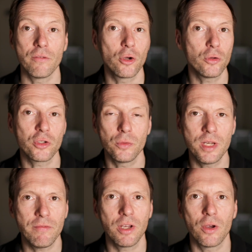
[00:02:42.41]
Of course, you're
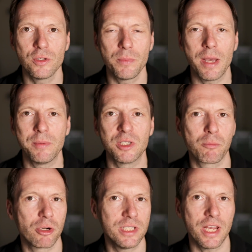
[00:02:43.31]
never going to be able to
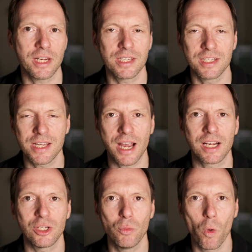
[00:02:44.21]
predict
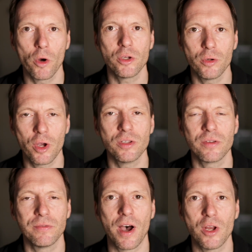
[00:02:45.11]
exactly what you're going to
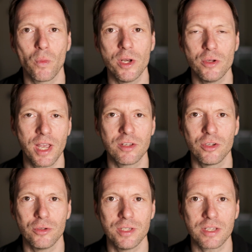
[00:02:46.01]
find when you get
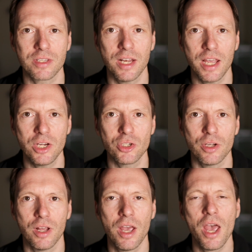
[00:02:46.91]
to your destination,